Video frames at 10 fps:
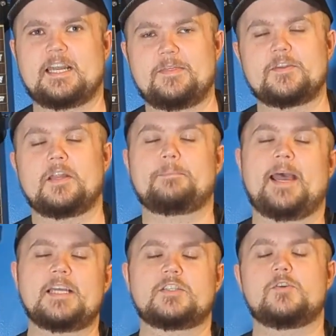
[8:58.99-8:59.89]
And the
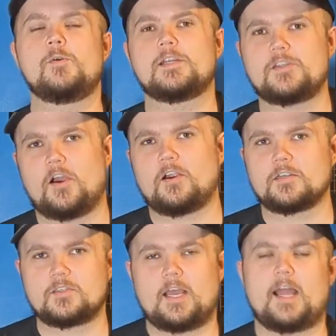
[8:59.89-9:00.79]
past 2
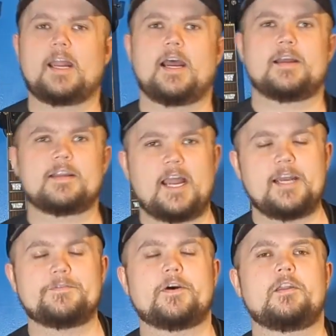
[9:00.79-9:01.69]
guitars, I got
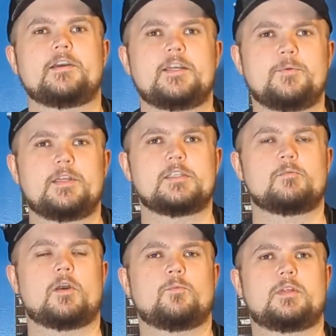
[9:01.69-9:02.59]
kind of unlucky with this
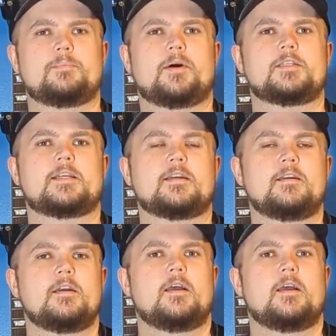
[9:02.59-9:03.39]
one with the buzzing.